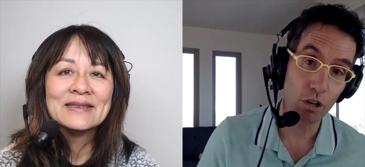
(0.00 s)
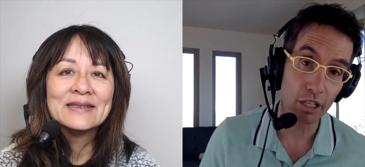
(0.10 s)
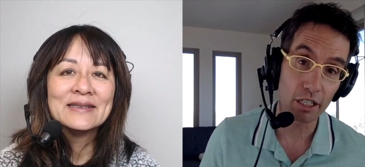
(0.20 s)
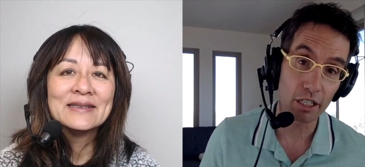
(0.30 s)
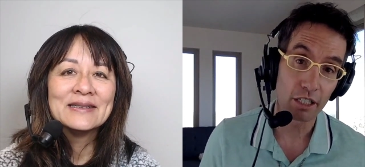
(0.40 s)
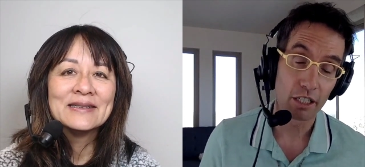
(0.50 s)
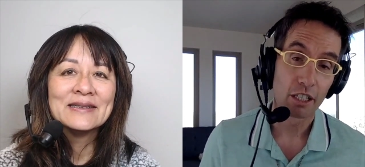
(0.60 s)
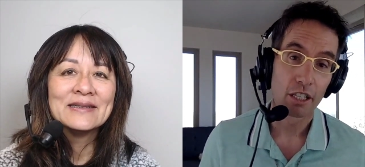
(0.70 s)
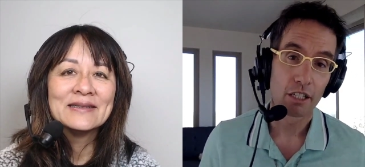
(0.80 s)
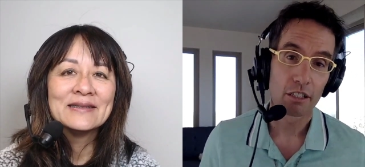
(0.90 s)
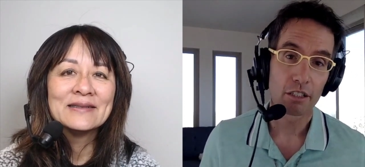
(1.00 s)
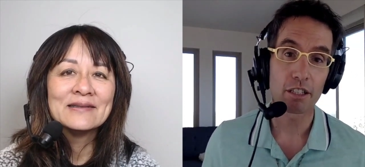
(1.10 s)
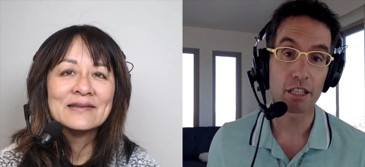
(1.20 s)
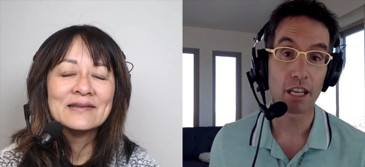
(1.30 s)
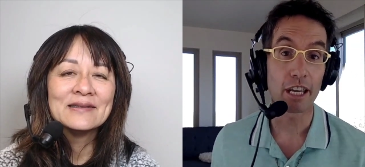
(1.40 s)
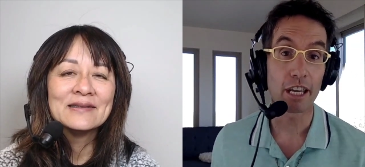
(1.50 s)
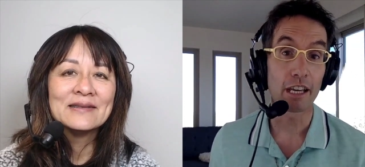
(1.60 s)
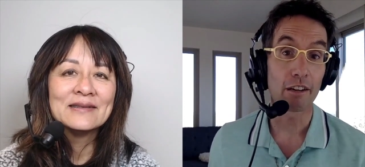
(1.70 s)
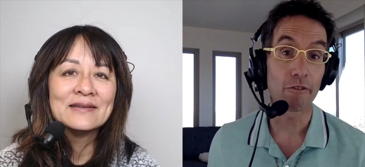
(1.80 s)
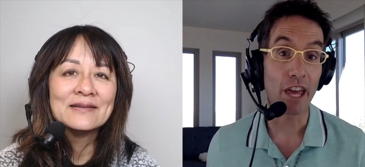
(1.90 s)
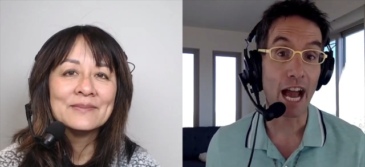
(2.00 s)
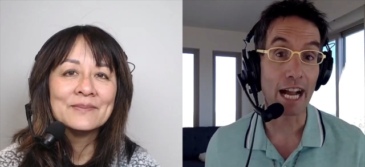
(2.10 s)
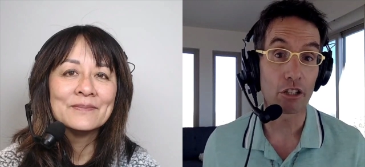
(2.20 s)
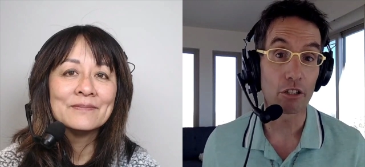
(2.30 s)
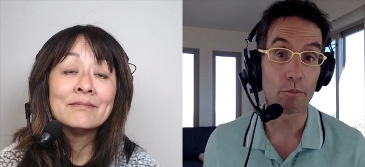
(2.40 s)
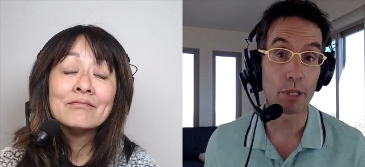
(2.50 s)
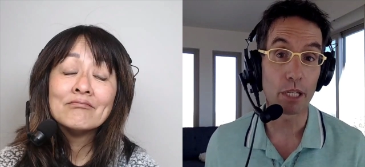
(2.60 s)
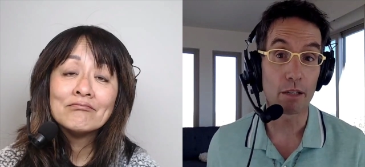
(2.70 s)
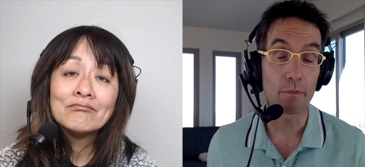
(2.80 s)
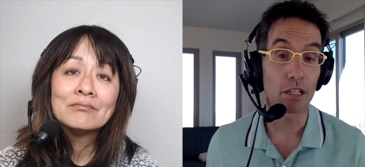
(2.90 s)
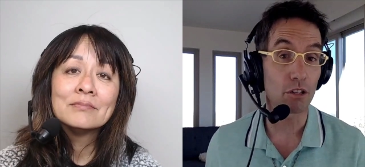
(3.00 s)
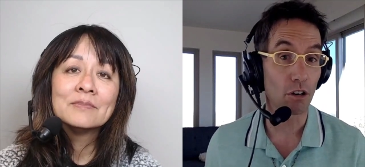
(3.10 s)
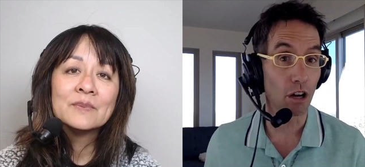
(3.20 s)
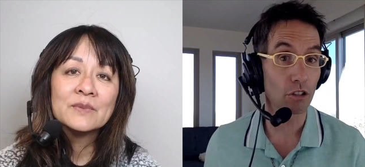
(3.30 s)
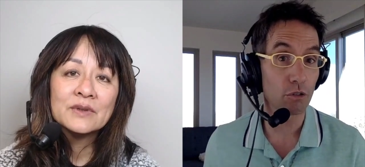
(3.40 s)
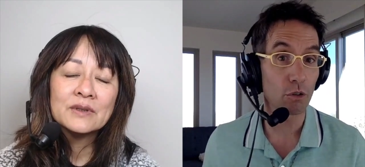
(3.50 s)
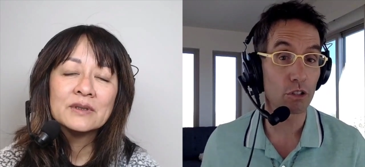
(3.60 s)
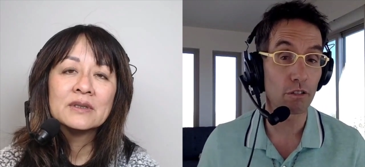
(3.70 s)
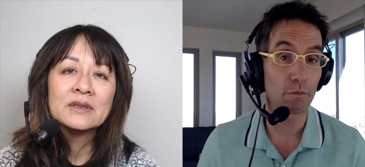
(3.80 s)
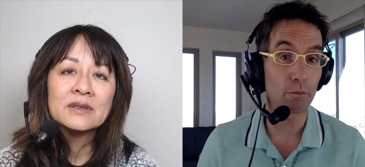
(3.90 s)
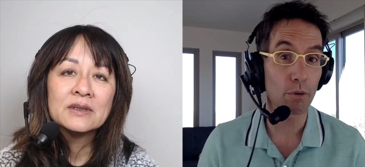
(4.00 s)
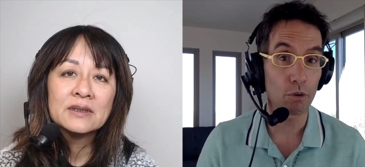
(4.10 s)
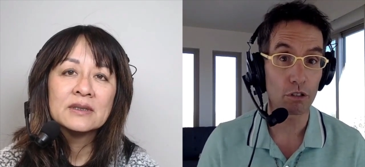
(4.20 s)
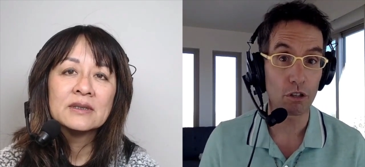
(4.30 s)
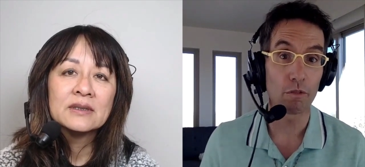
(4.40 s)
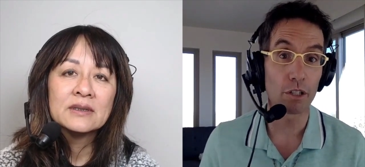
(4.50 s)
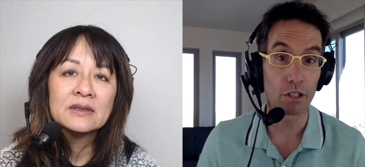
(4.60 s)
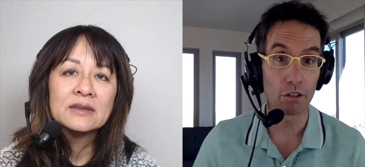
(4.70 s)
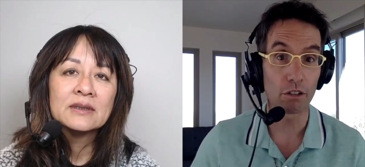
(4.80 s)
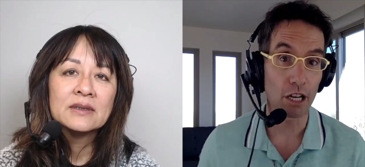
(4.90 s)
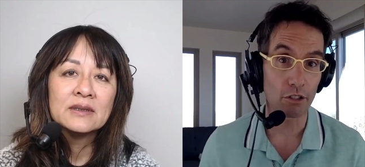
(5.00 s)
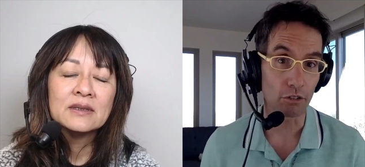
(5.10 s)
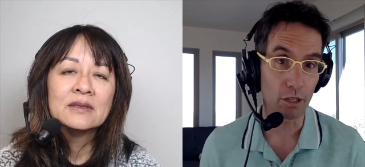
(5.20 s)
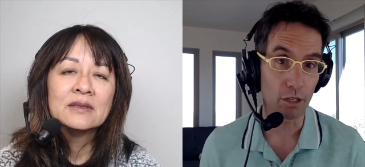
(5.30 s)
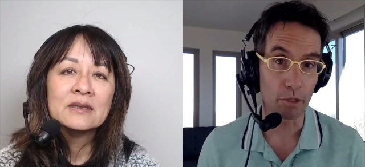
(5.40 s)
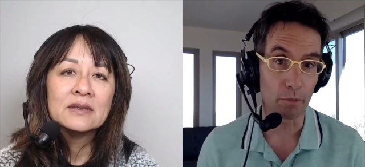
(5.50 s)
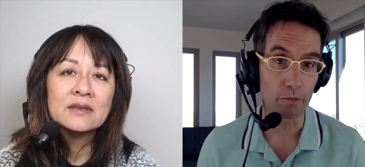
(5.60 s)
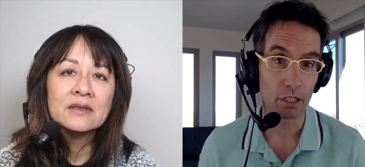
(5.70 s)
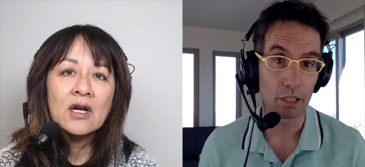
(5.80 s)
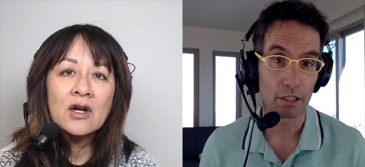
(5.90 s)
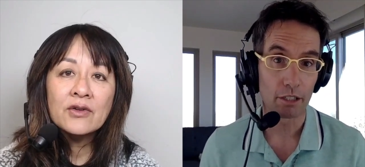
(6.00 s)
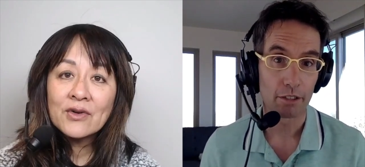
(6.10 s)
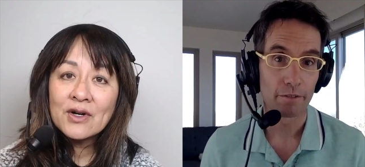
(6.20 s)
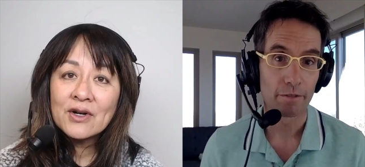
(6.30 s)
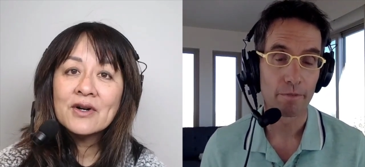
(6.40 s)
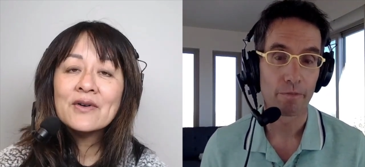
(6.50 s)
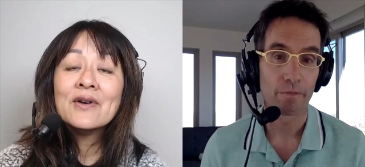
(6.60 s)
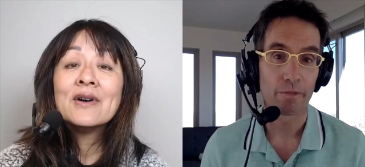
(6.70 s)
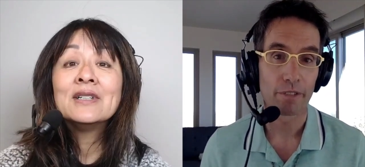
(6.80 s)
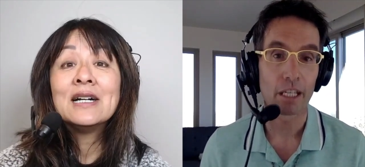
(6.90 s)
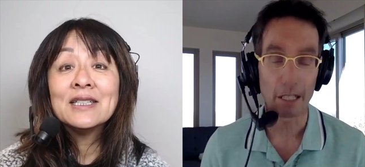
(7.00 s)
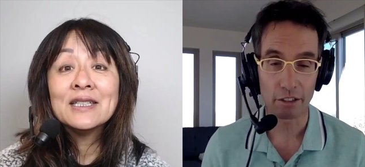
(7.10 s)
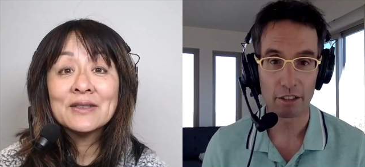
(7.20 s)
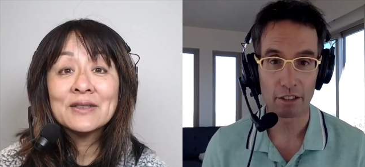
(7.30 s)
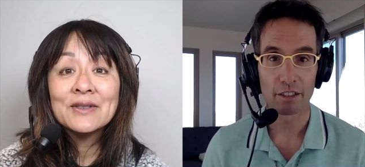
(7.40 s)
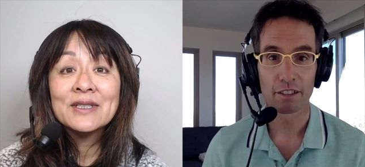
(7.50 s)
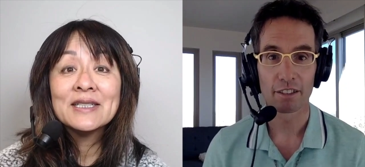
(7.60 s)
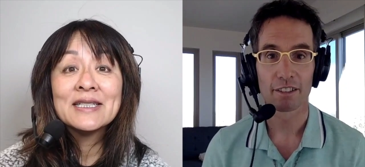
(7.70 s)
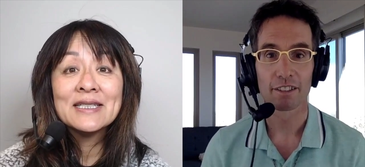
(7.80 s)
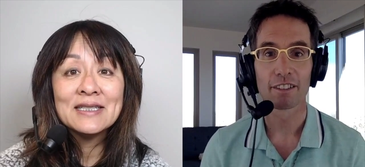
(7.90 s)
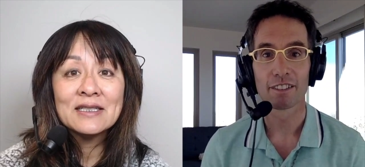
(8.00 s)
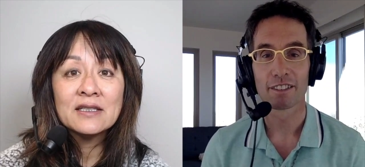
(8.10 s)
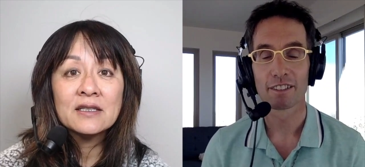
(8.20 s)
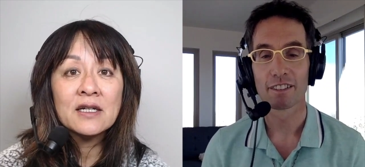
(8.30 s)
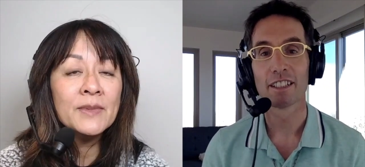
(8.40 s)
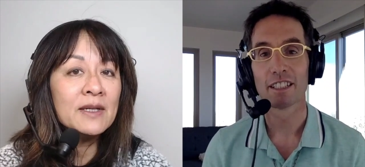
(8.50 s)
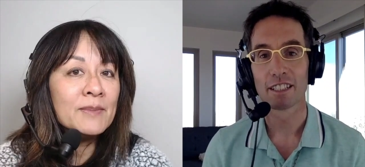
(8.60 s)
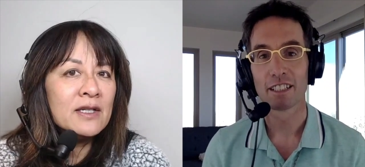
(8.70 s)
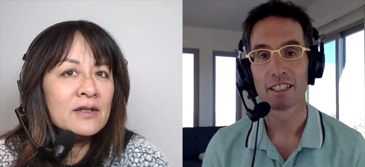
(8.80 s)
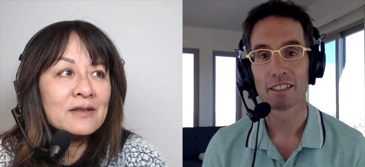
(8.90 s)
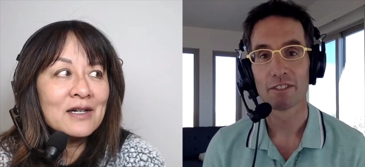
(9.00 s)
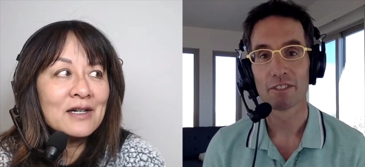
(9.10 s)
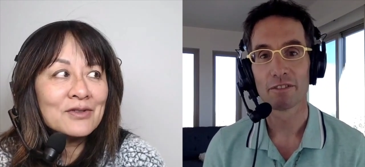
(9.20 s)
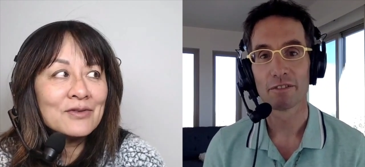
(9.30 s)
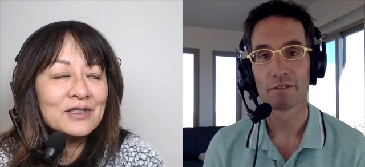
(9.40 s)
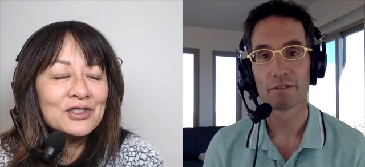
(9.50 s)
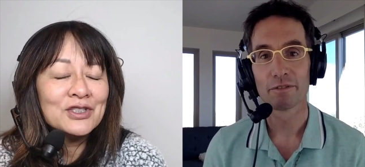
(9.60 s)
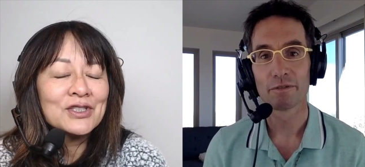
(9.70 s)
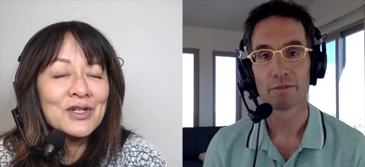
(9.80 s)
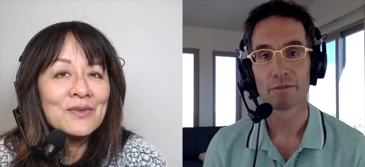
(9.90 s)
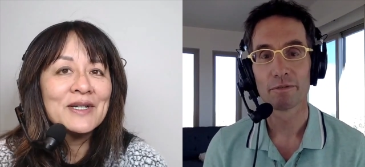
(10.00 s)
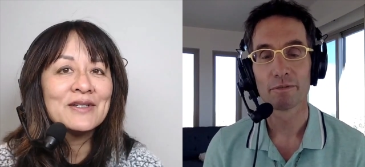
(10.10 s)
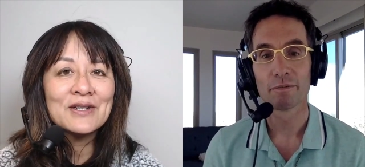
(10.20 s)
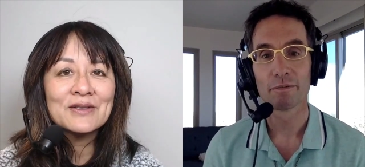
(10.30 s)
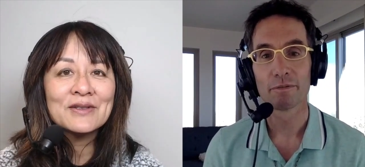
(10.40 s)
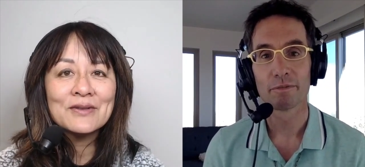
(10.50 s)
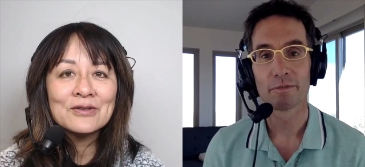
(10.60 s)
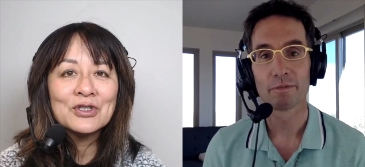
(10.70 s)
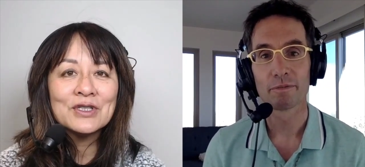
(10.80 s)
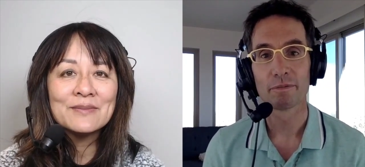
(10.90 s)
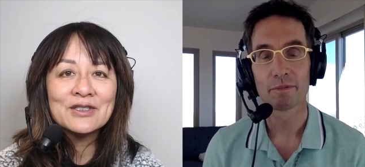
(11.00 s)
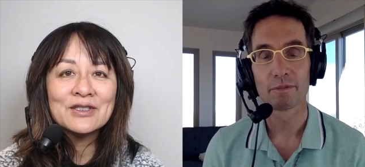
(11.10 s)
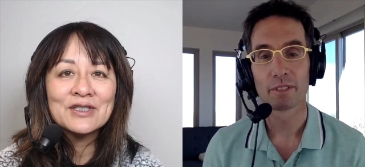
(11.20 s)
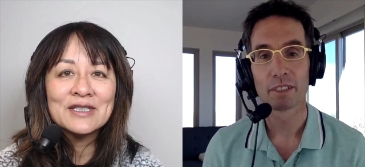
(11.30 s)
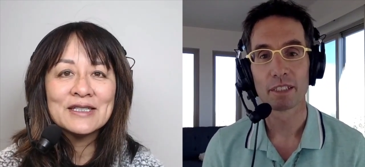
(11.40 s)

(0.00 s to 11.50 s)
Speaker 1: work to see if that could be because there are all sorts of post-COVID neurological symptoms.
Speaker 2: Oh, there are. Oh, I'll, I'll yes. take a look and see. I mean, my doctor. I just saw my doctor, and she didn't mention